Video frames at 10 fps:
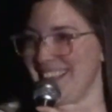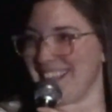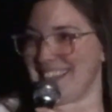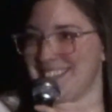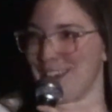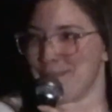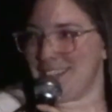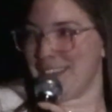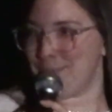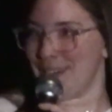Guess how
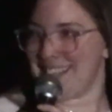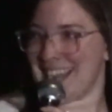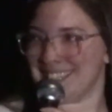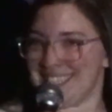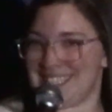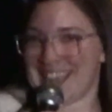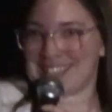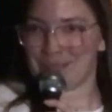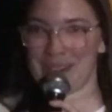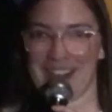much unprotected
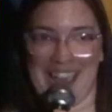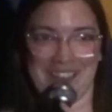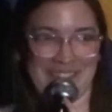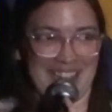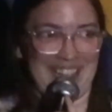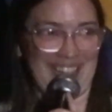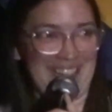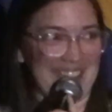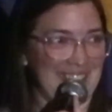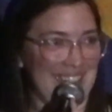sex we're
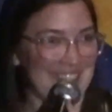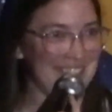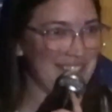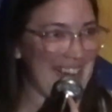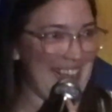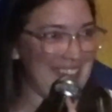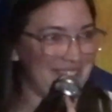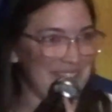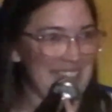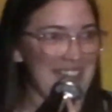having, right?